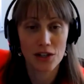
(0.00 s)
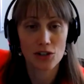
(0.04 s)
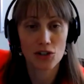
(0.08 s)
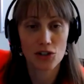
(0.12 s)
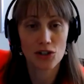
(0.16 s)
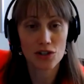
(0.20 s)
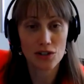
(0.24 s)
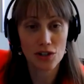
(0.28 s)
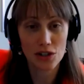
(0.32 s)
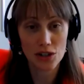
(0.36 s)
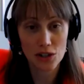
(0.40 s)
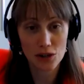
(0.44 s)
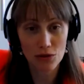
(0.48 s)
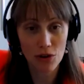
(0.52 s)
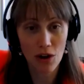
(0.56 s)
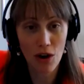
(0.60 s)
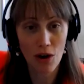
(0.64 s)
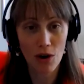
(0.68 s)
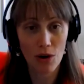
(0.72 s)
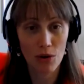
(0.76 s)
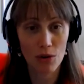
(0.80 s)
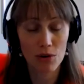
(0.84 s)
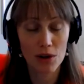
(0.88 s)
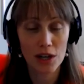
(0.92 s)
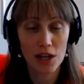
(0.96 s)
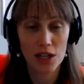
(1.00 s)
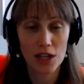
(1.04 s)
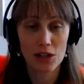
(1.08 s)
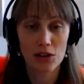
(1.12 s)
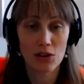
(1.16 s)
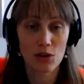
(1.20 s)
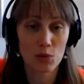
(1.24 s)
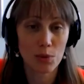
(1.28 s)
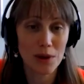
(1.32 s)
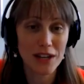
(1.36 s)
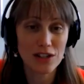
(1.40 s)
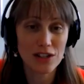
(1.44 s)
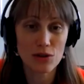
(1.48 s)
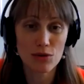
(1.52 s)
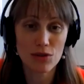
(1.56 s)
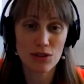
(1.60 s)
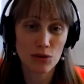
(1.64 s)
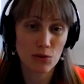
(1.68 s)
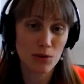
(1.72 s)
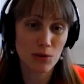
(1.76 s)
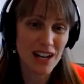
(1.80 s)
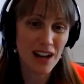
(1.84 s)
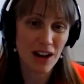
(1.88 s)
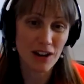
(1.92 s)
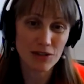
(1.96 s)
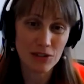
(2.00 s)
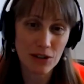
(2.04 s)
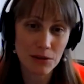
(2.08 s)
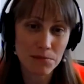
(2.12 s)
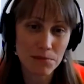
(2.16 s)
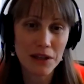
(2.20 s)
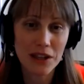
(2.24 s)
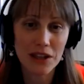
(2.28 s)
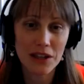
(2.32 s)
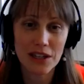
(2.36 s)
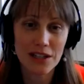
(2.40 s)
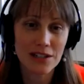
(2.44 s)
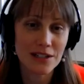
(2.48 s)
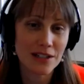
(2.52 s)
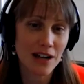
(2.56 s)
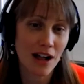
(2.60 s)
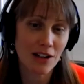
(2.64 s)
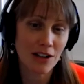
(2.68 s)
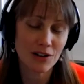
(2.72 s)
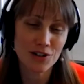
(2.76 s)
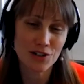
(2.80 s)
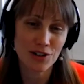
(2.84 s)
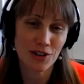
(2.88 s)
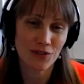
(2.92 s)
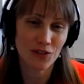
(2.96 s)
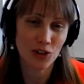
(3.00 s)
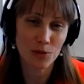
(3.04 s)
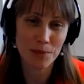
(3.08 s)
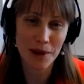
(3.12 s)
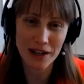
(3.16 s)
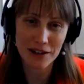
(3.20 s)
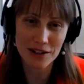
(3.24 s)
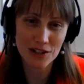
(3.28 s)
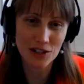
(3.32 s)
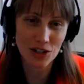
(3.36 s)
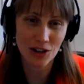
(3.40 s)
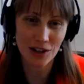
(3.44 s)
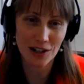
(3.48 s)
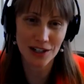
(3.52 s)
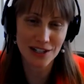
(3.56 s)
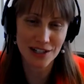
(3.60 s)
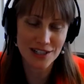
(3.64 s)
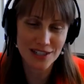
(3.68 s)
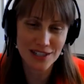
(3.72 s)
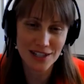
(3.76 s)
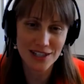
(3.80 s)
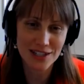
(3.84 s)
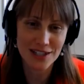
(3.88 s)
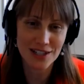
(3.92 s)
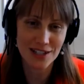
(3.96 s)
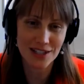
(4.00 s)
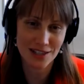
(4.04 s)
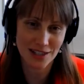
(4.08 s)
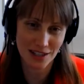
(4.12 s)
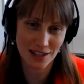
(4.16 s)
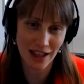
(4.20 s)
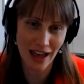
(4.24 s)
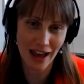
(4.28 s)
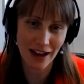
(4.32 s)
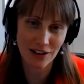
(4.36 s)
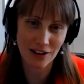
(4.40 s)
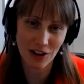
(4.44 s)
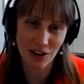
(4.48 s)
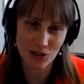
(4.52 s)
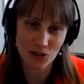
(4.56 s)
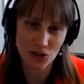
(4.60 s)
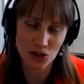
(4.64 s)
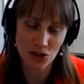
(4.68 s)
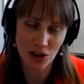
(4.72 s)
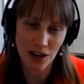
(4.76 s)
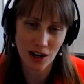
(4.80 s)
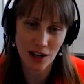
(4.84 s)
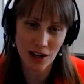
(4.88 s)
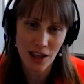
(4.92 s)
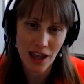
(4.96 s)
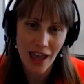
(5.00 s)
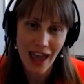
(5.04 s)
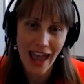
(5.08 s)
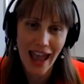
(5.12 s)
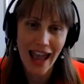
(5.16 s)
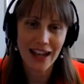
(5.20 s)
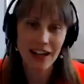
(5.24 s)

Just so you know, we do $300 million of humanitarian assistance in that country.